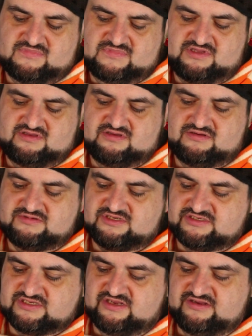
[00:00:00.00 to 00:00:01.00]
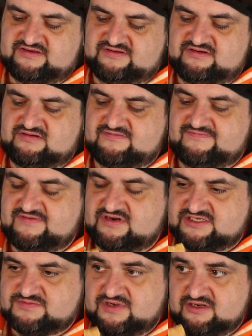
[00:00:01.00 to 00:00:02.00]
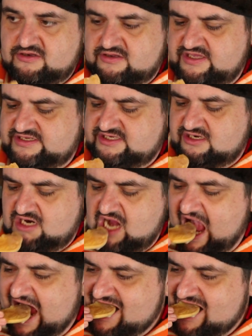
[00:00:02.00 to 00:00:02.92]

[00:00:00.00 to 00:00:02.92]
I'm just gonna finish my cookies here.